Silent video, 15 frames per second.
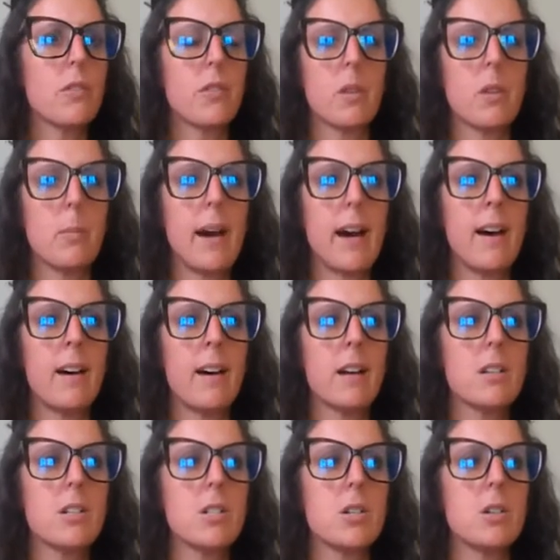for the pack.
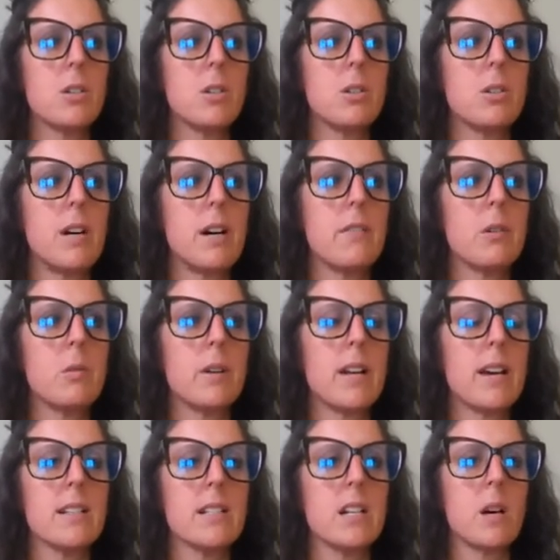So everyone
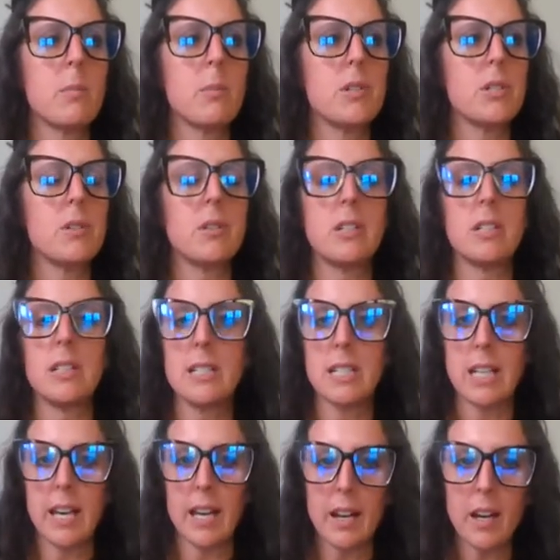has an opportunity to
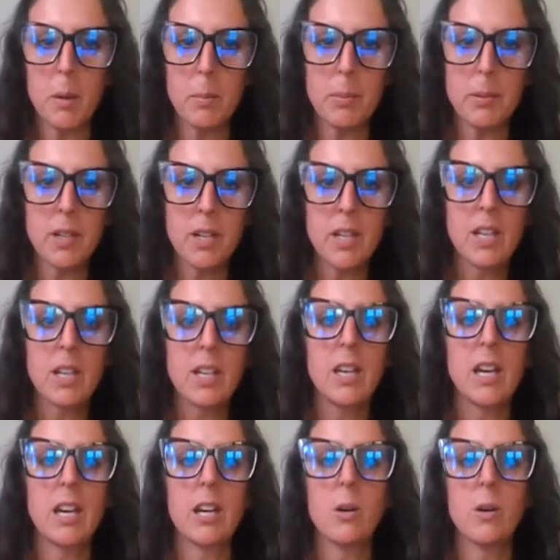get up
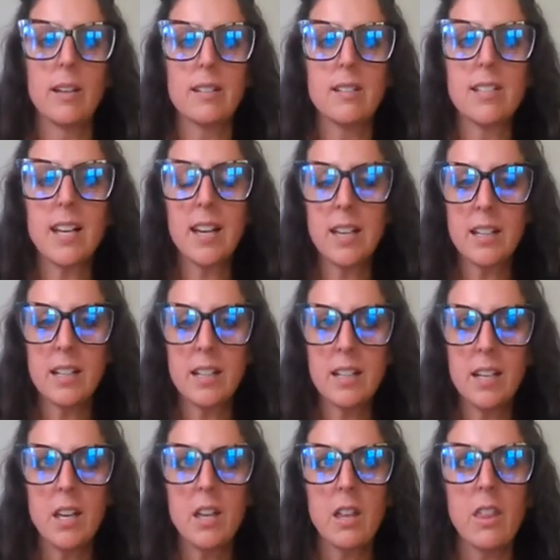and go outside.
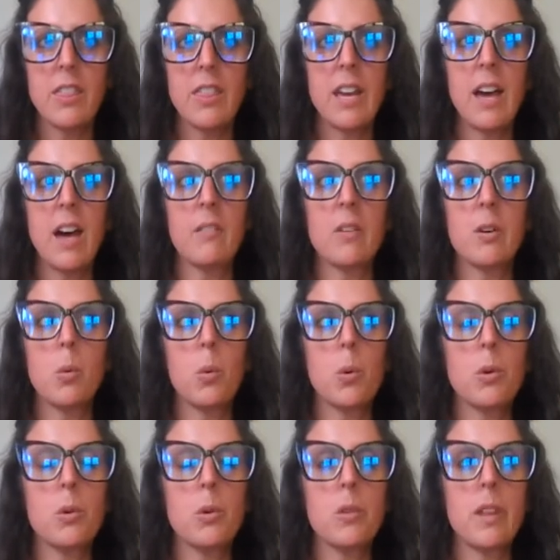They have an
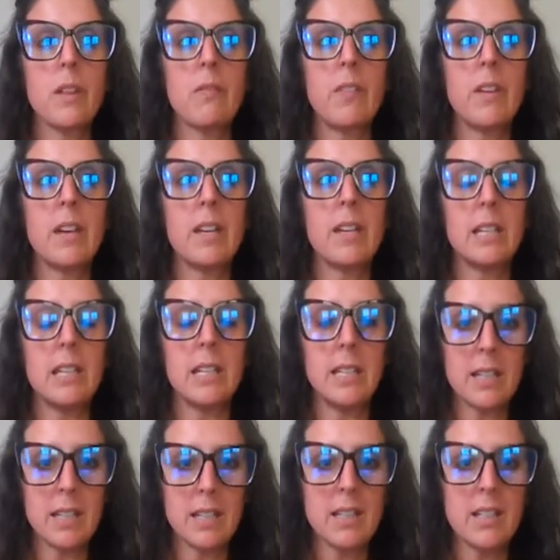order that they
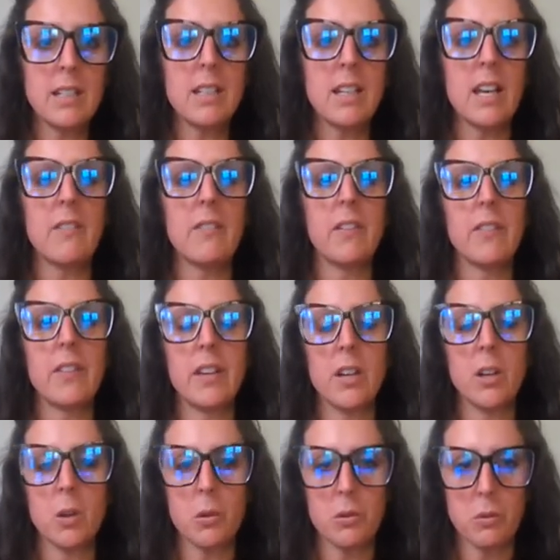eat in, and that they
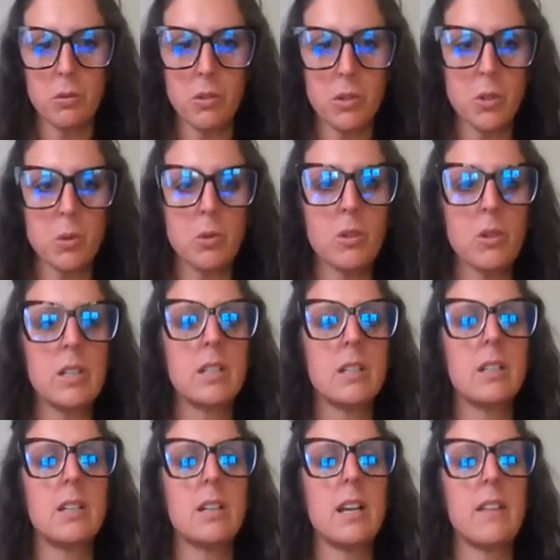go through the door
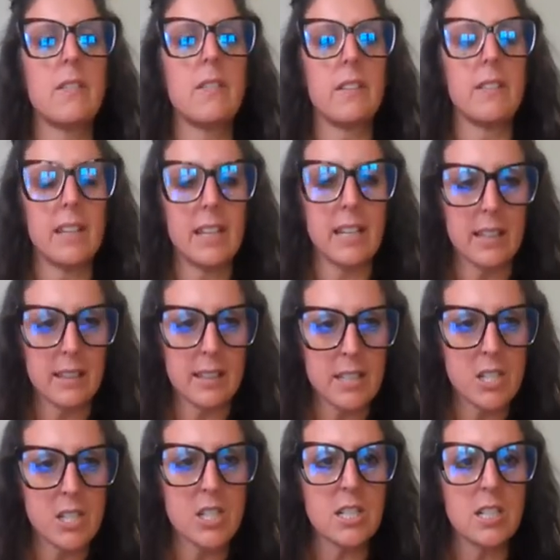in, and that they get
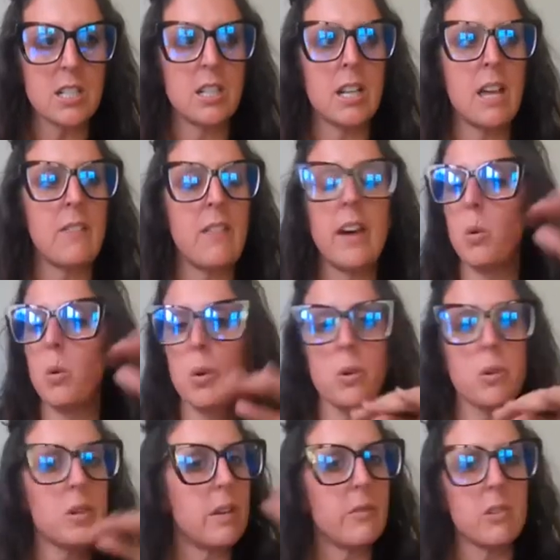leashed in, and that order
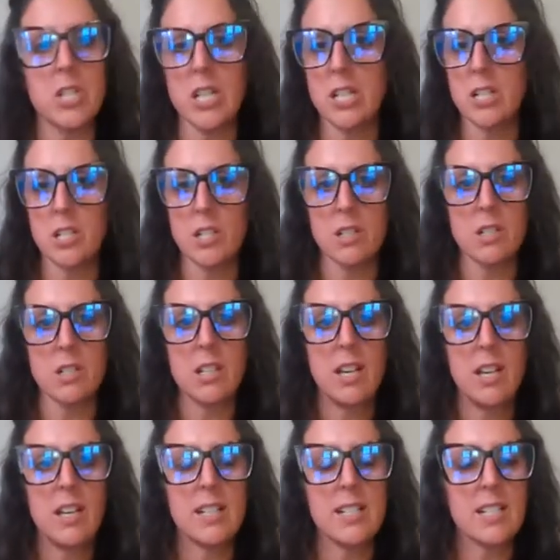never changes.
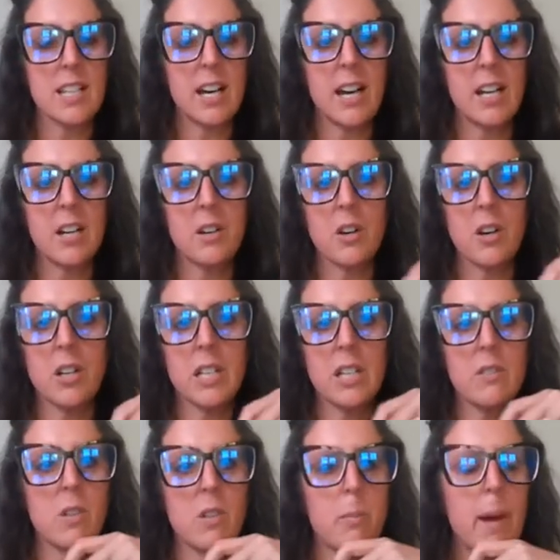Mm-hmm. It's the hierarchy
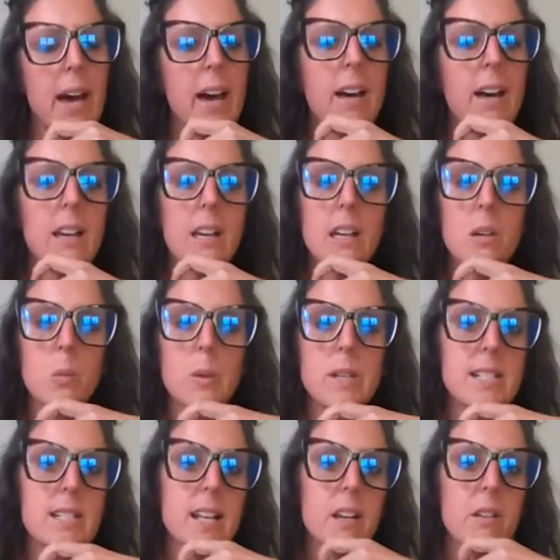of the pack, and we
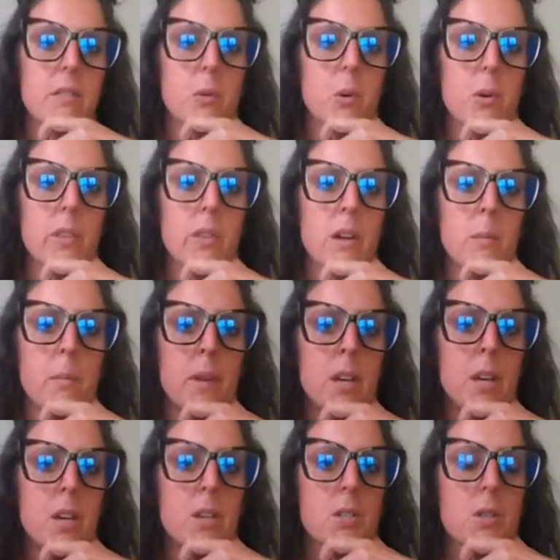set it for them
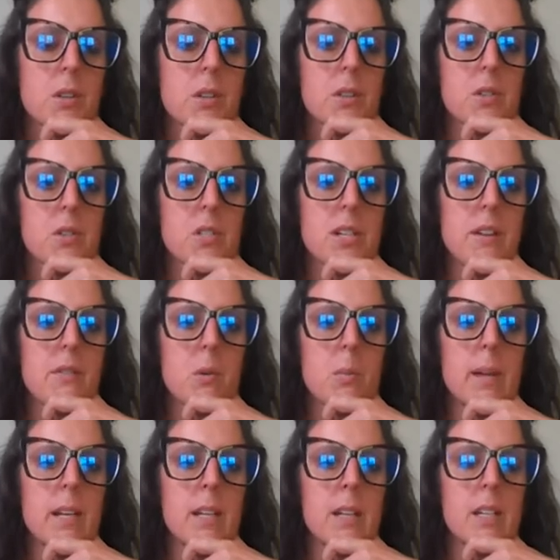so that there's never
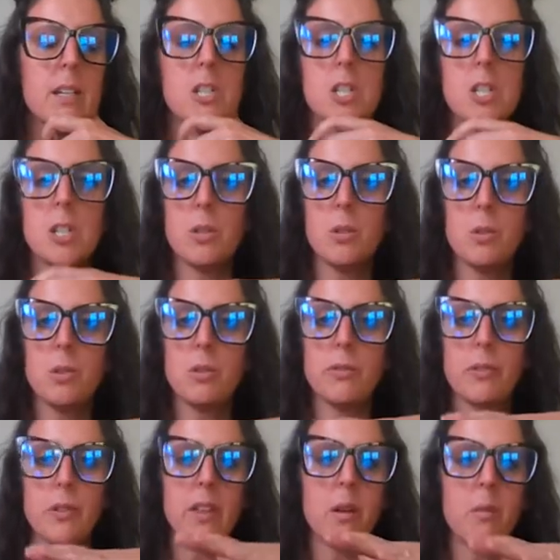been an issue
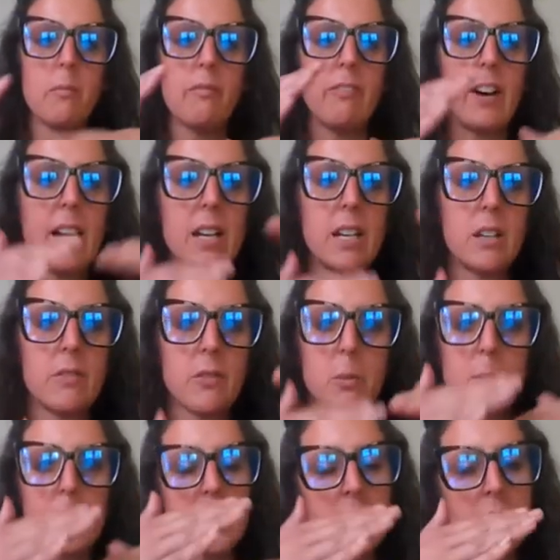for them vying for
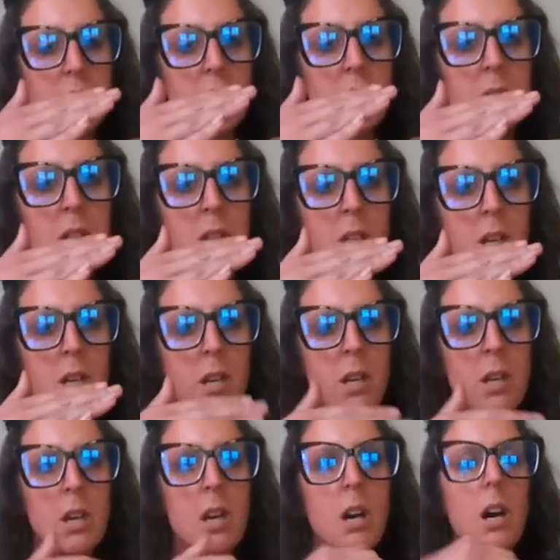position.
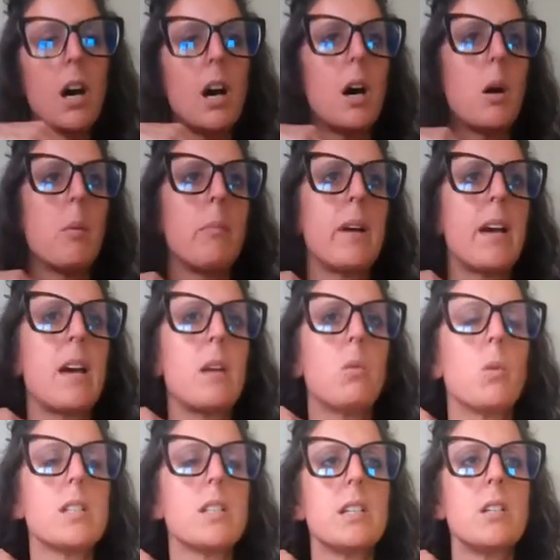And
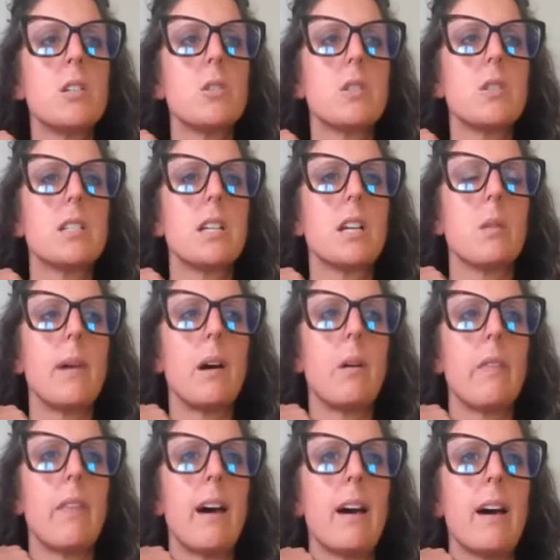what's interesting about
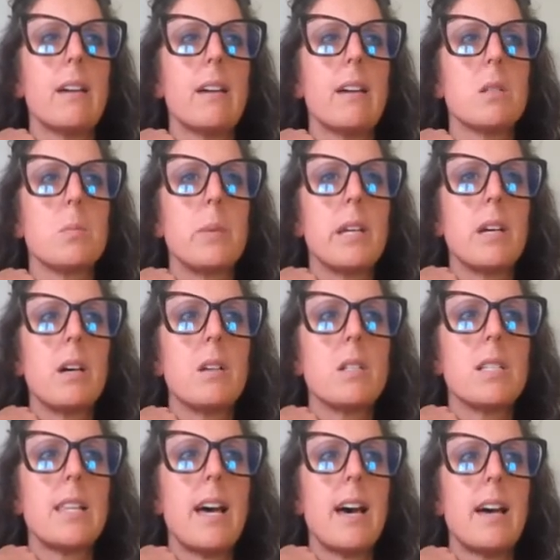that is because
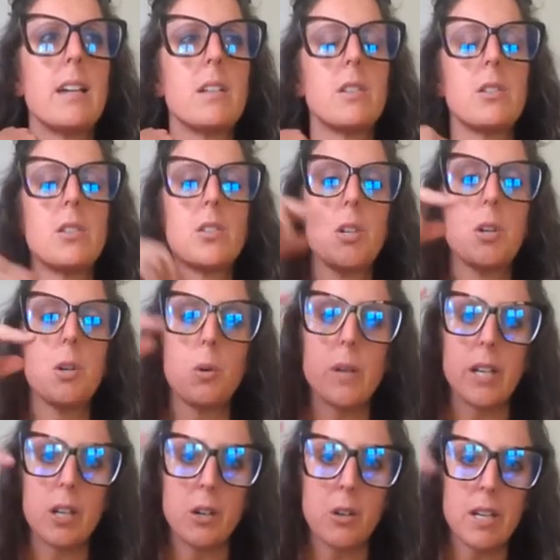that is so
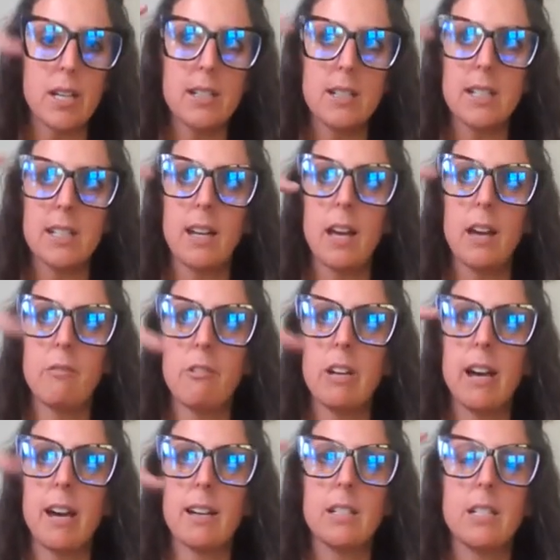ingrained in every
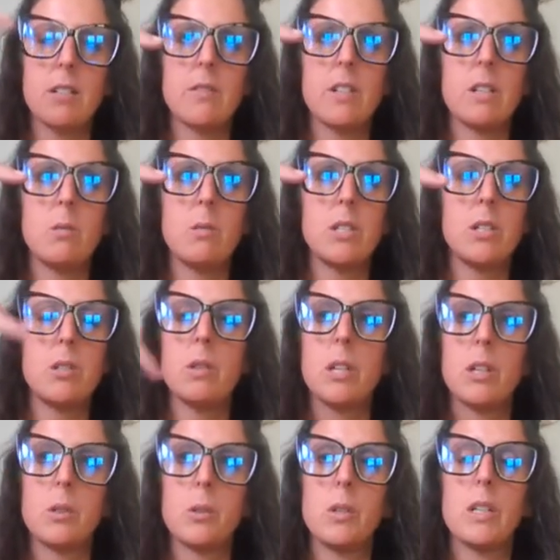activity we do,
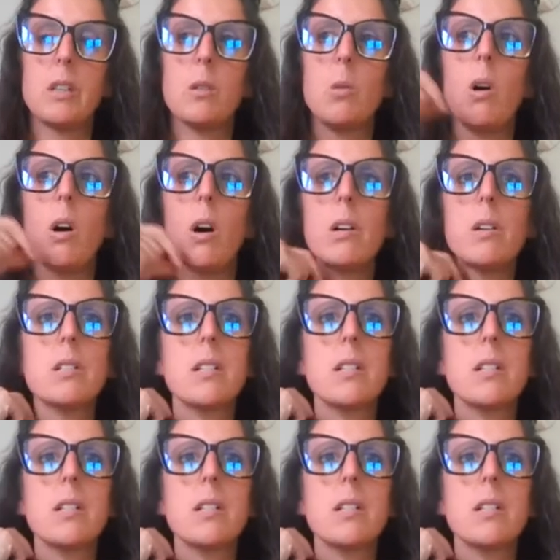including the walks,